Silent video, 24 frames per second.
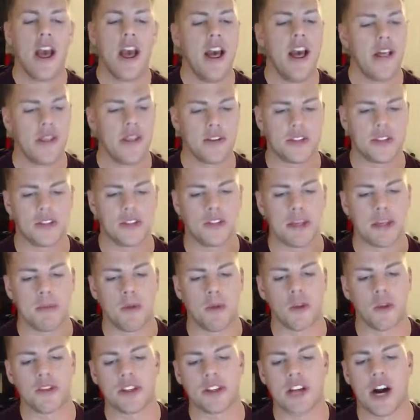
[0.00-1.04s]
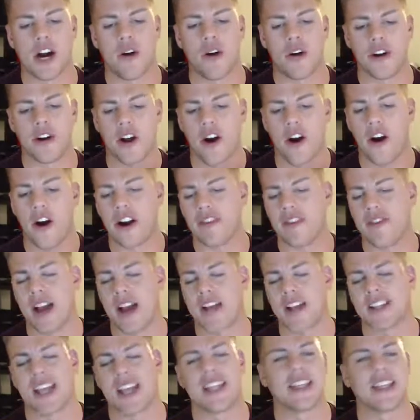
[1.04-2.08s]
This is the Multicolored
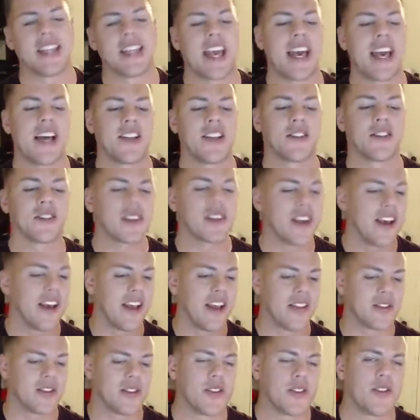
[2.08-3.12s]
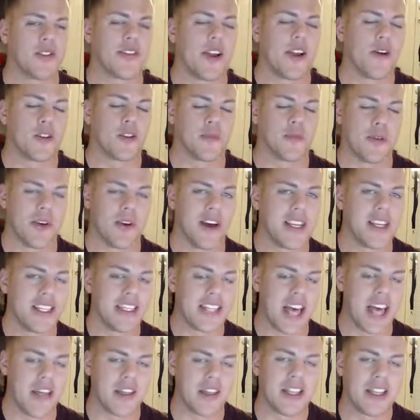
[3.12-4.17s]
Artifact and Lands, and this is Theros Beyond
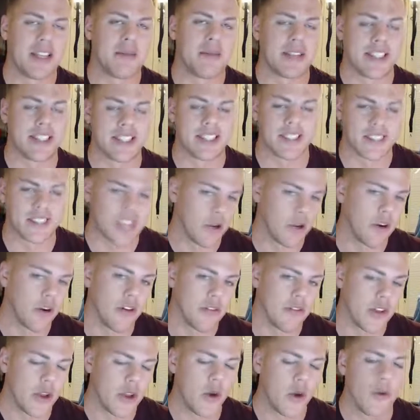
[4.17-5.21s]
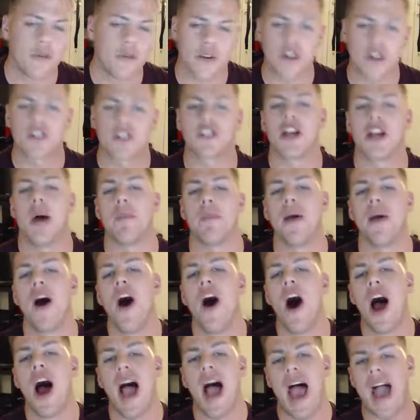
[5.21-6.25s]
Death Limited Set Review. First up,
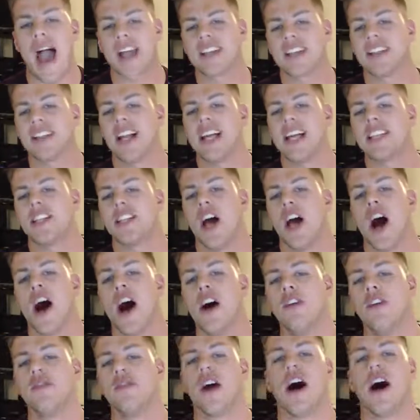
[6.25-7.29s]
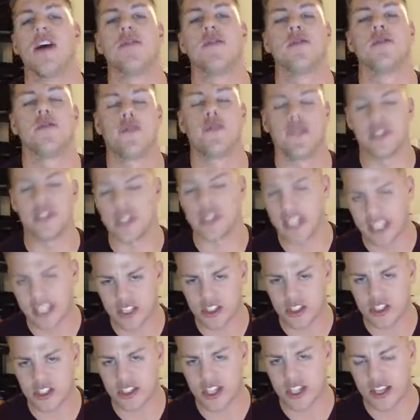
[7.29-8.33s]
Acolyte of
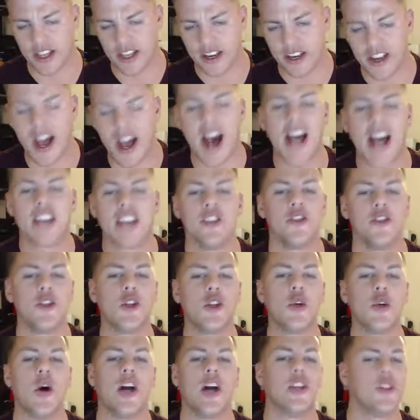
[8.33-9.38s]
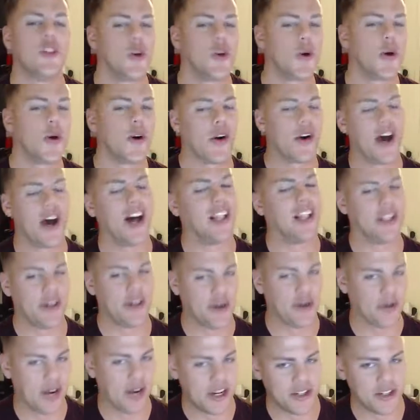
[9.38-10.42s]
Affliction. I do adore
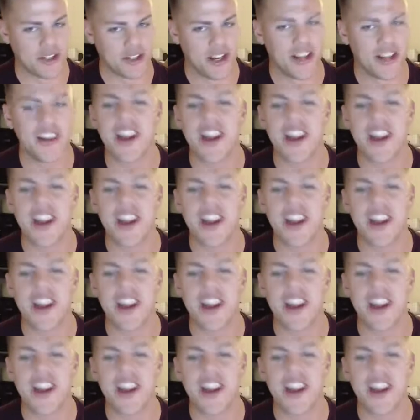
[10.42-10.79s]
alliteration.